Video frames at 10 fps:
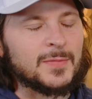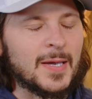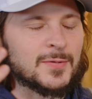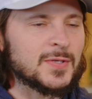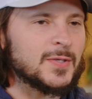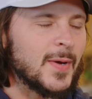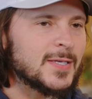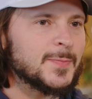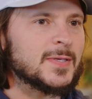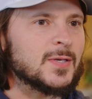Sometimes we see
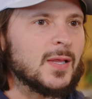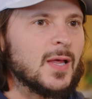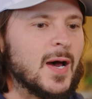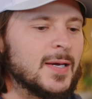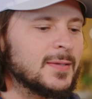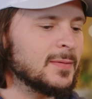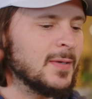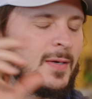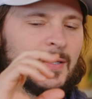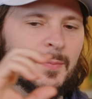recipes online,
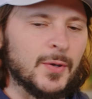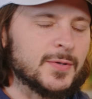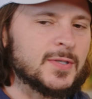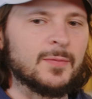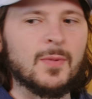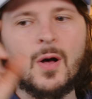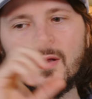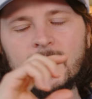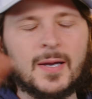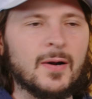Pilsner
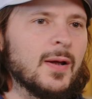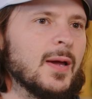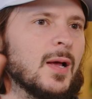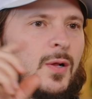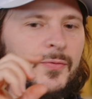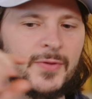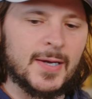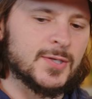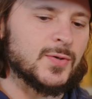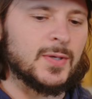malt, Carahel,
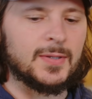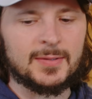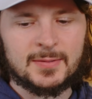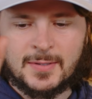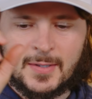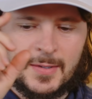dextrin,